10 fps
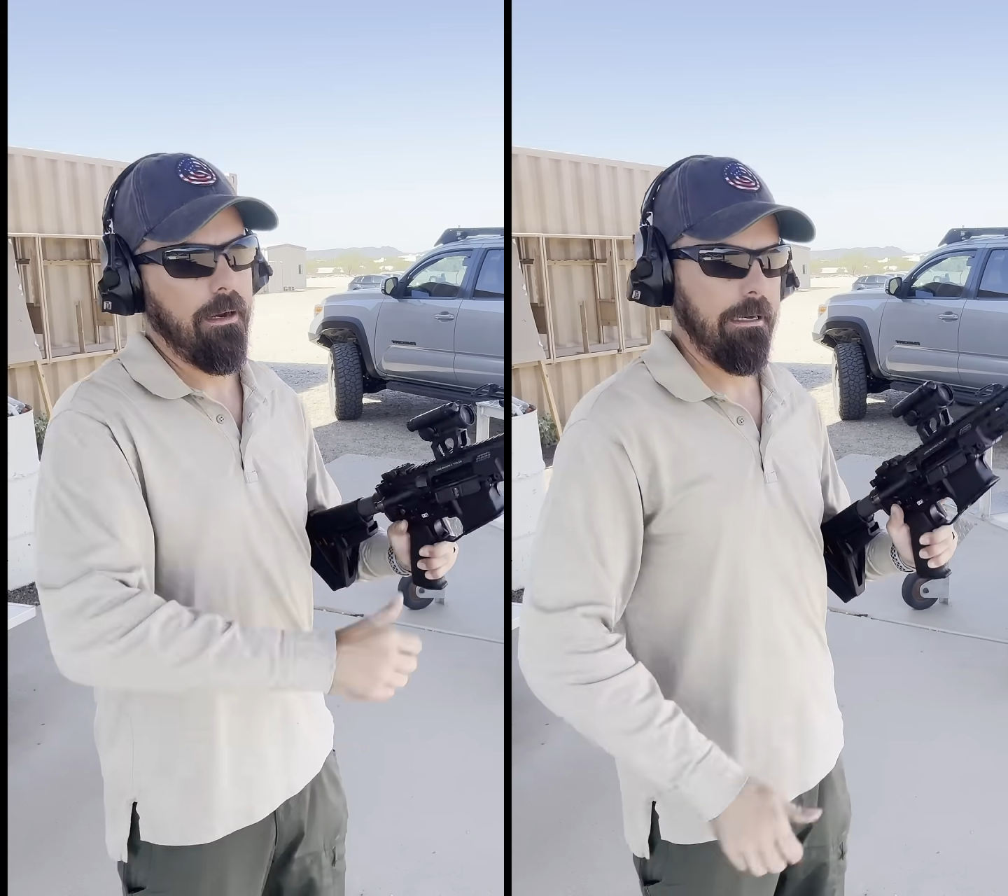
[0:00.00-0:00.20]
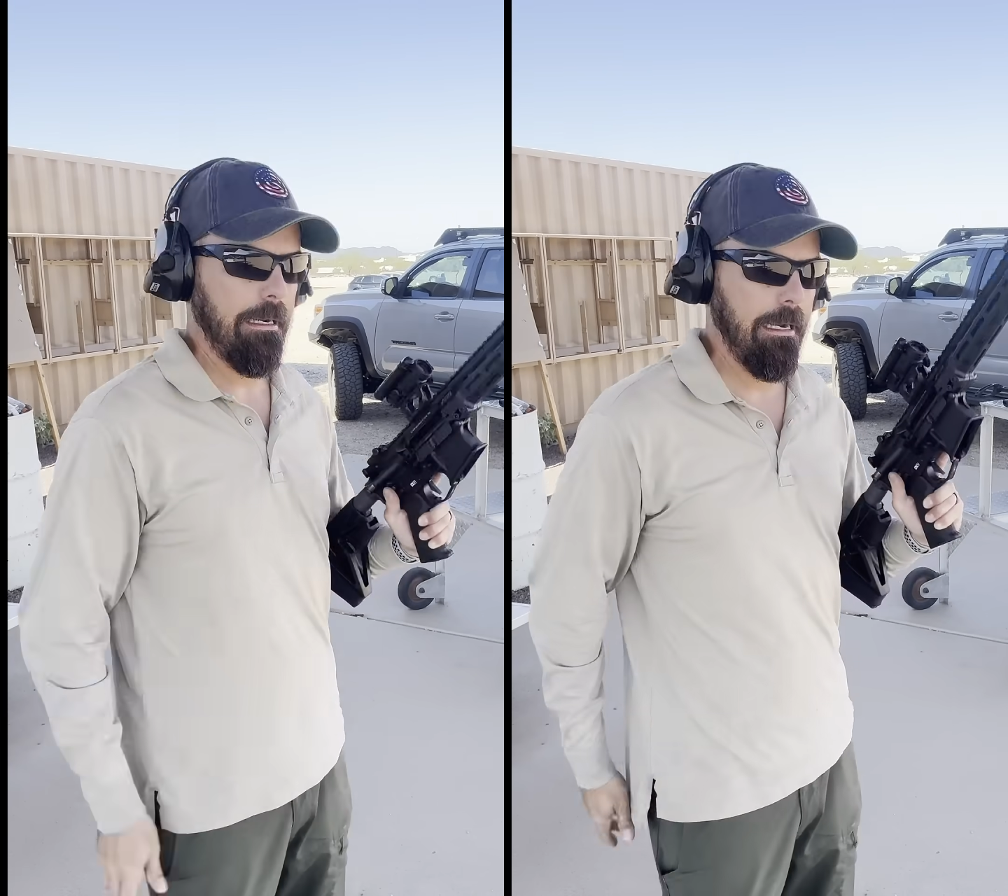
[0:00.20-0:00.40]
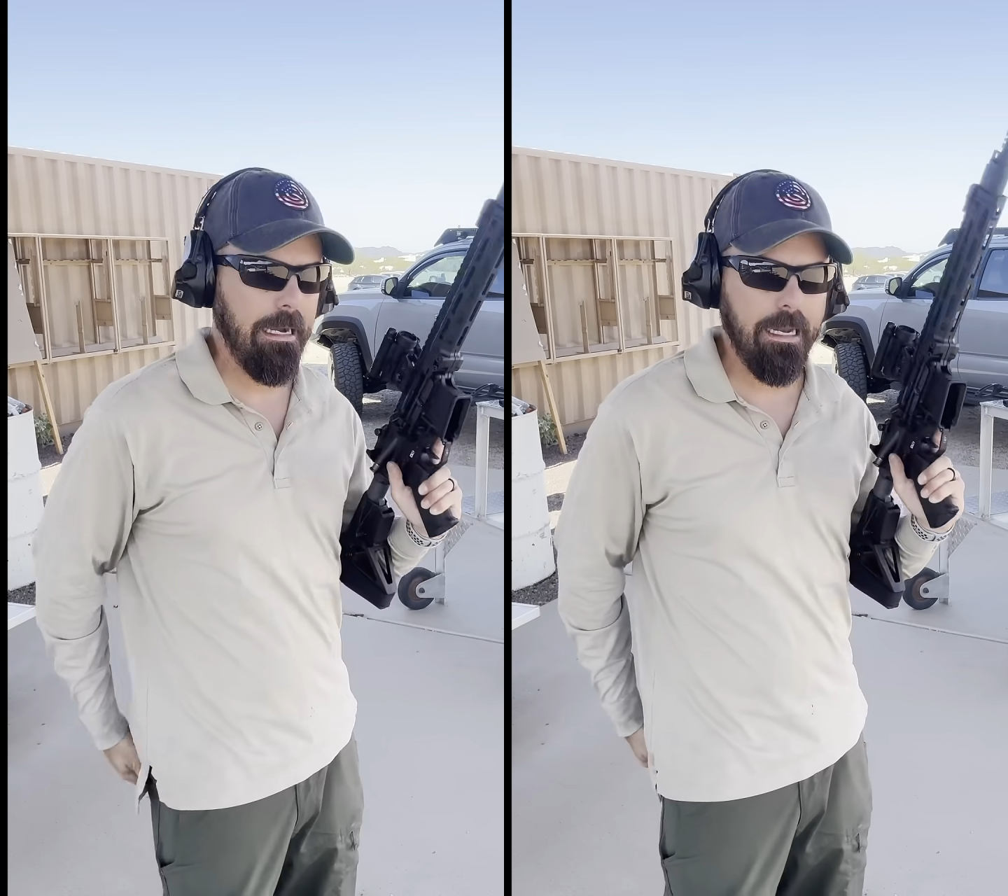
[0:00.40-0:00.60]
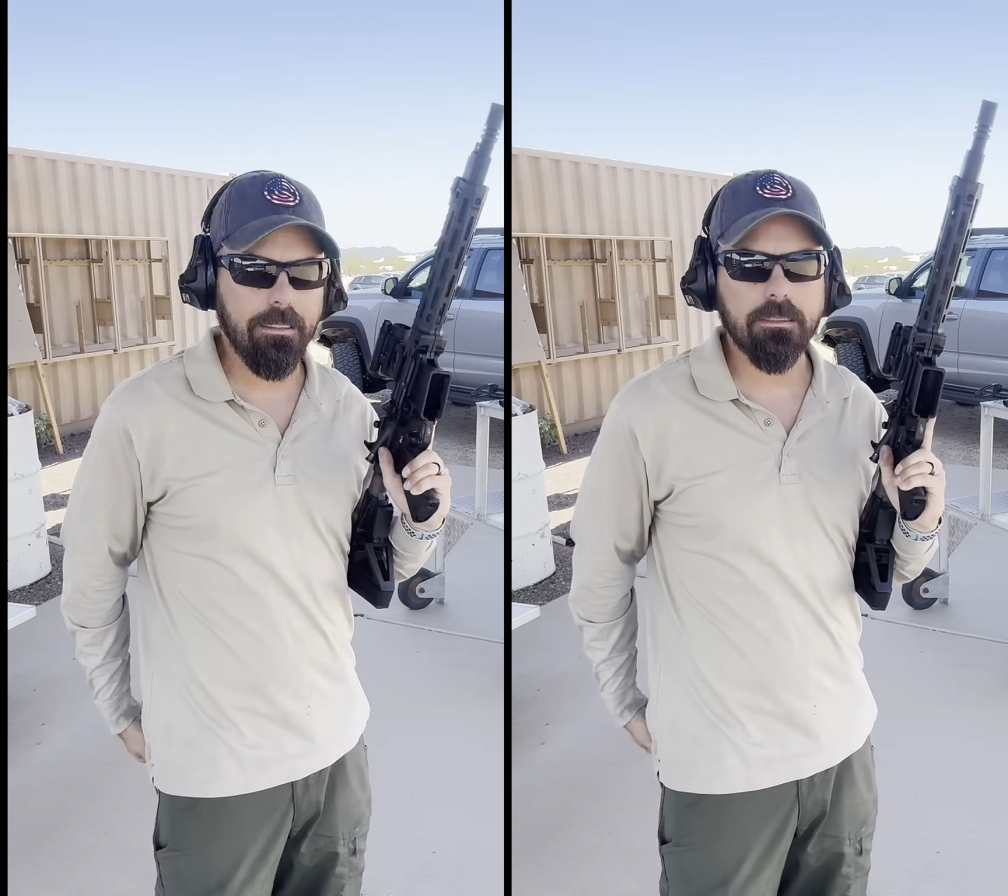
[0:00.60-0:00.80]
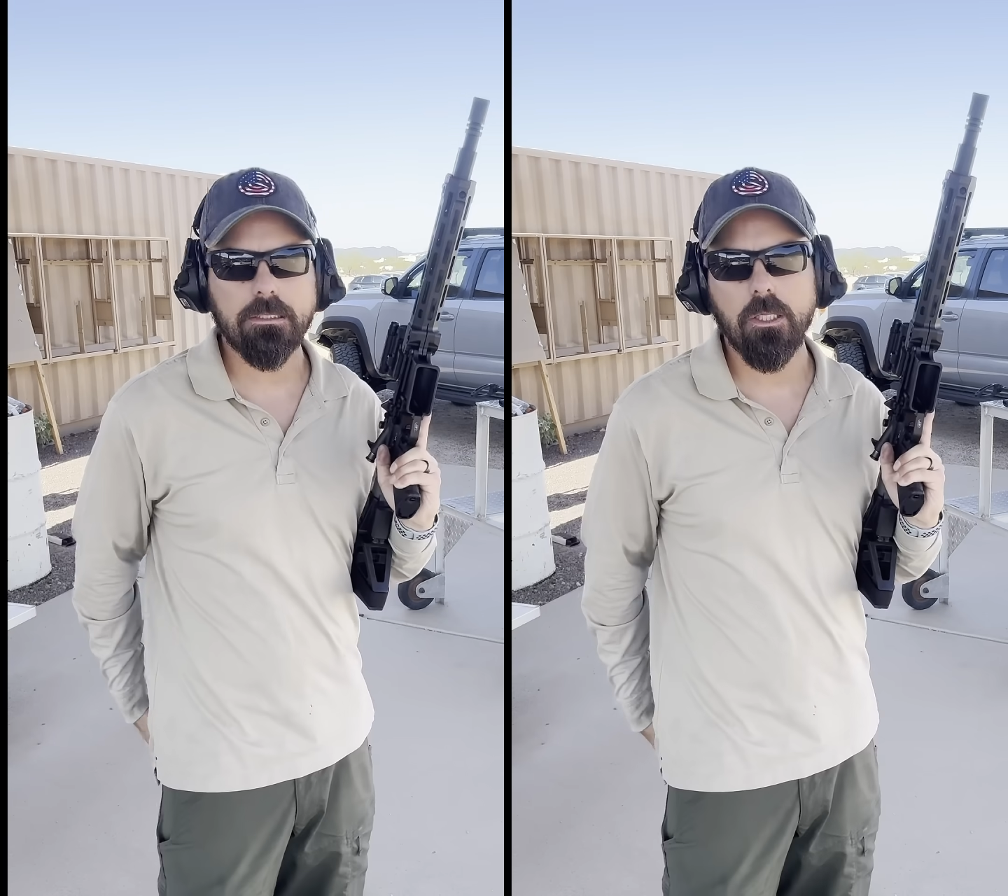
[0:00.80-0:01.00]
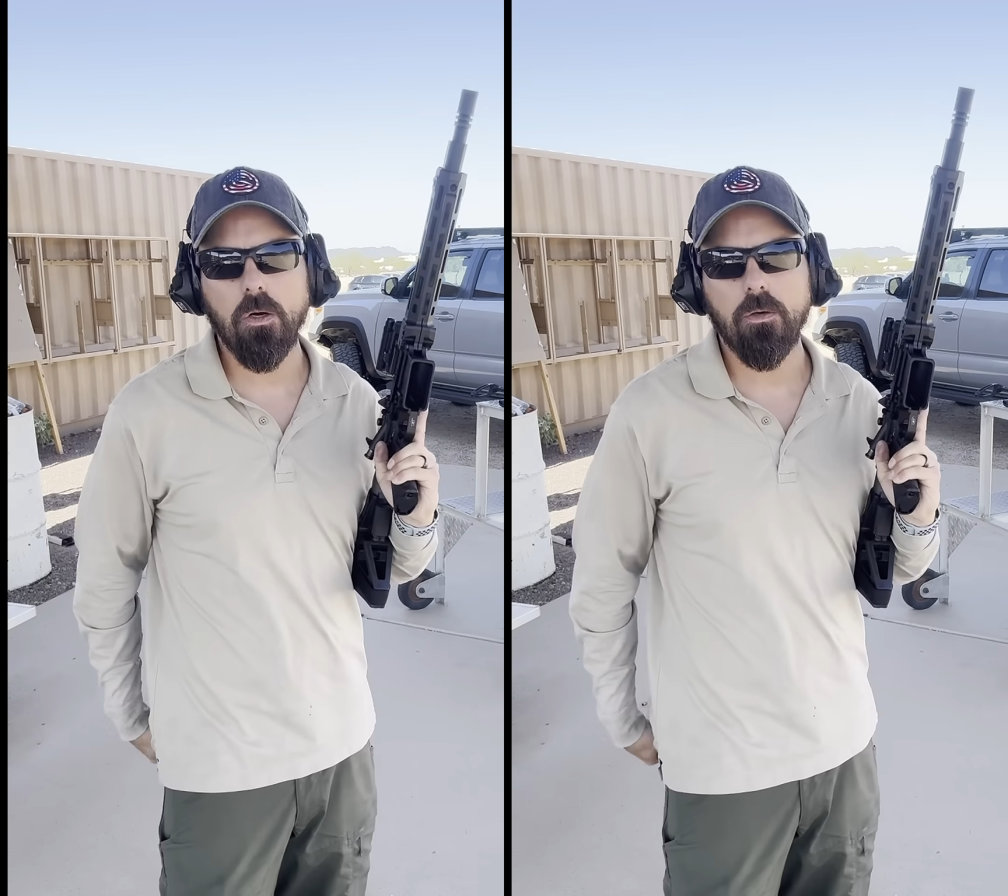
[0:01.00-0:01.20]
kind of slow